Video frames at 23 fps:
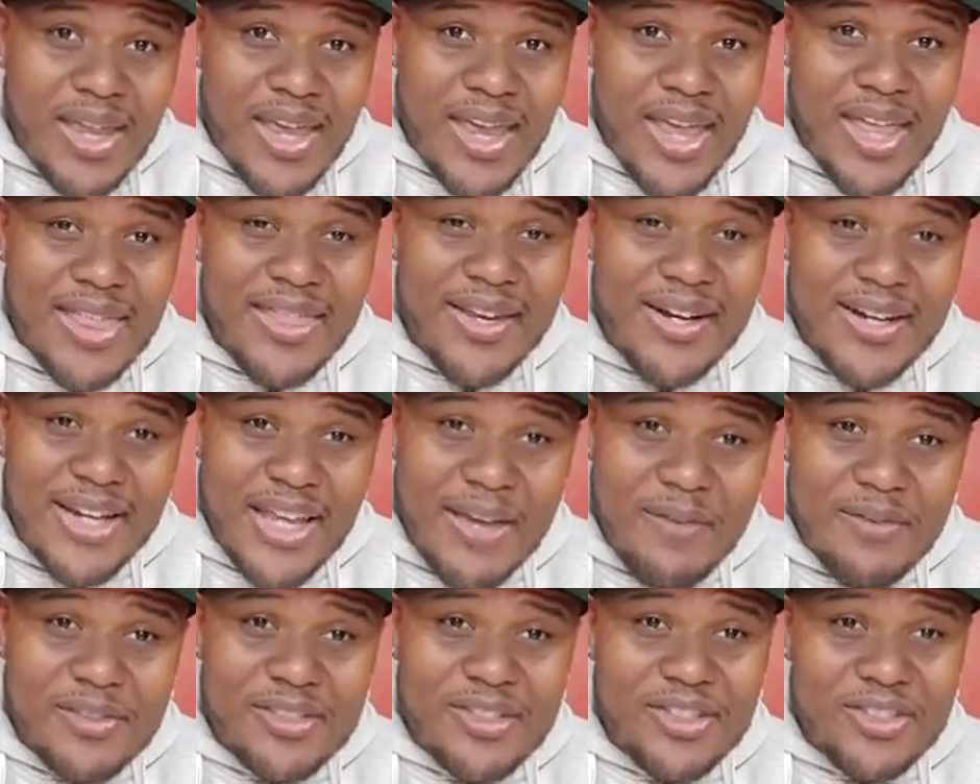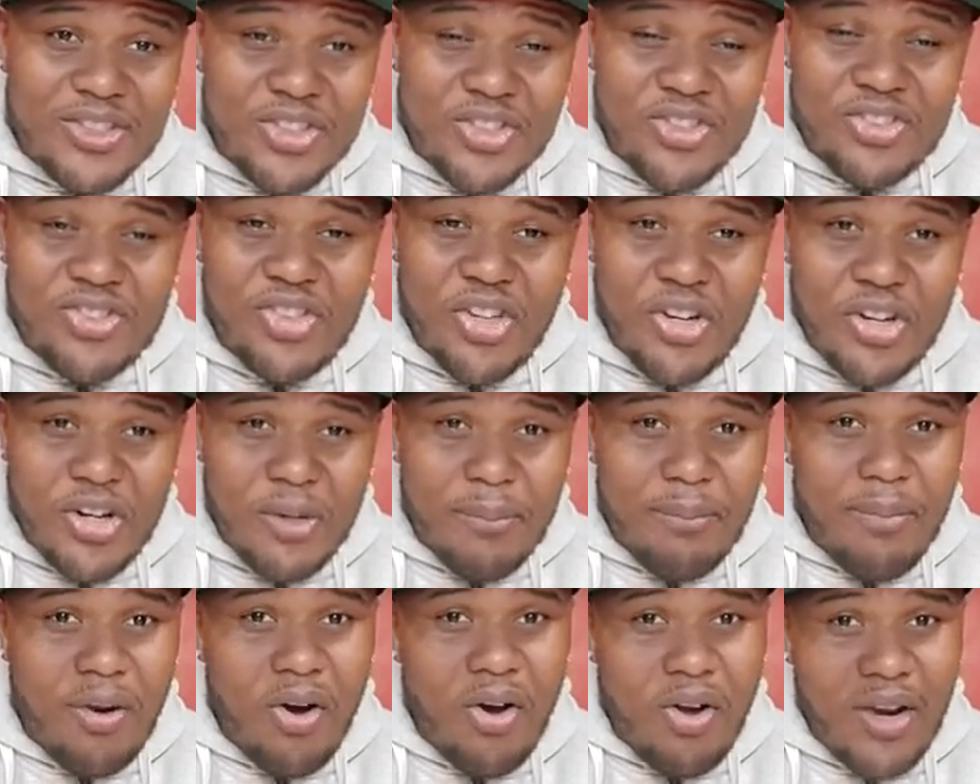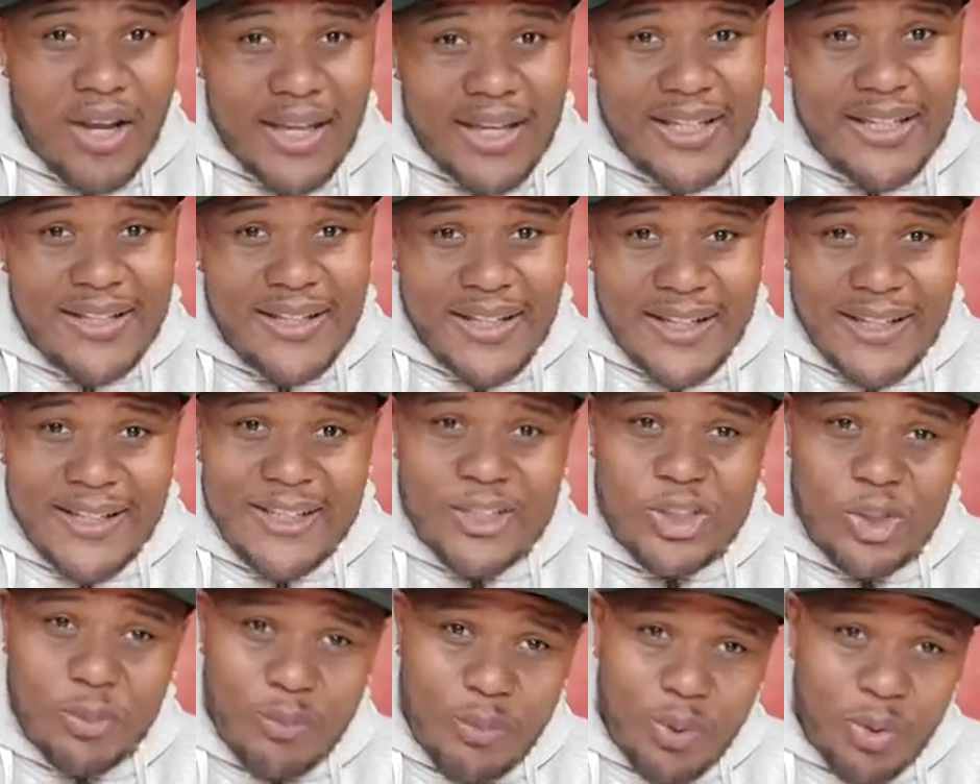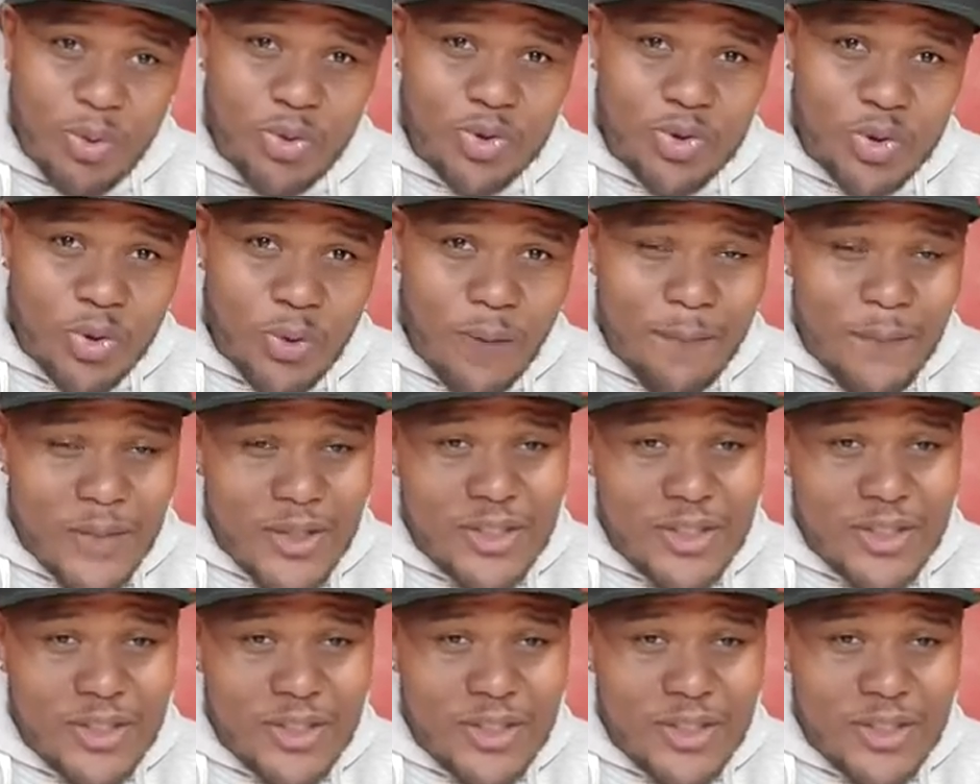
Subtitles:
Anthony Davis is just starting to ball like he's supposed to.